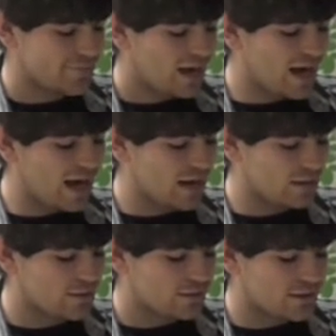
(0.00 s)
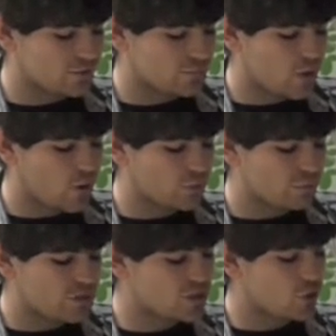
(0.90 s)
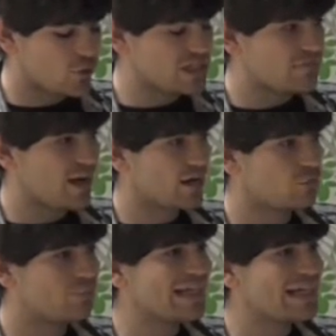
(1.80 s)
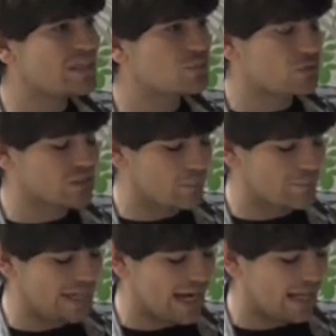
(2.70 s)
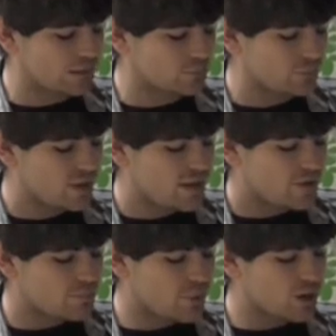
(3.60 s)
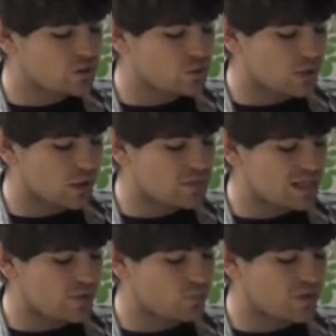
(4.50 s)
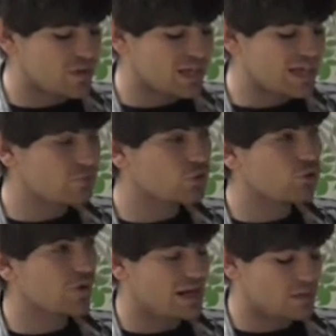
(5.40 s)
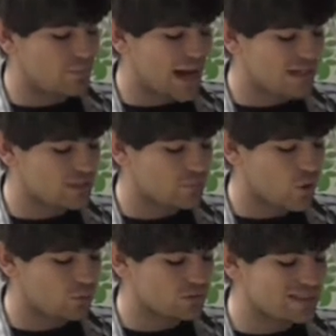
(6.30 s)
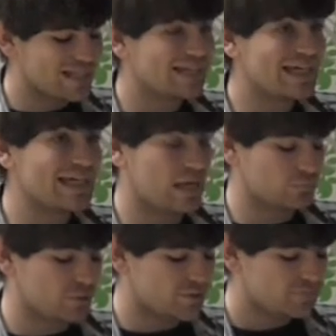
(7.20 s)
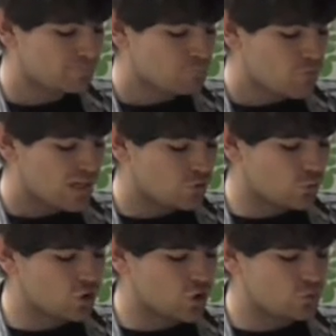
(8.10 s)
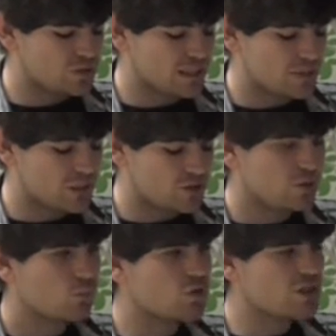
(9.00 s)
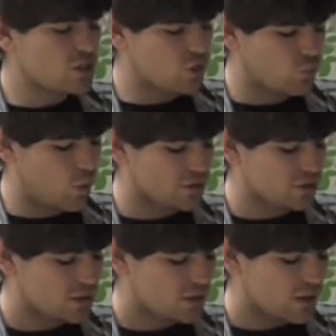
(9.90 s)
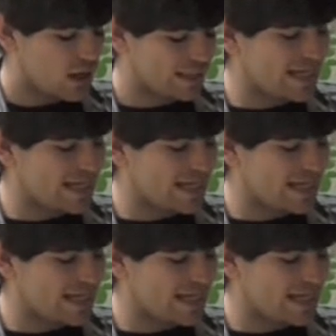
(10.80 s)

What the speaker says: "Ah!" yelled the mole, but to no great avail. "Please, won't somebody help?" The birds all closed in with an evil grin and pecked the mole until he yelped. "You're new," said the pigeon. "What do you want?" "I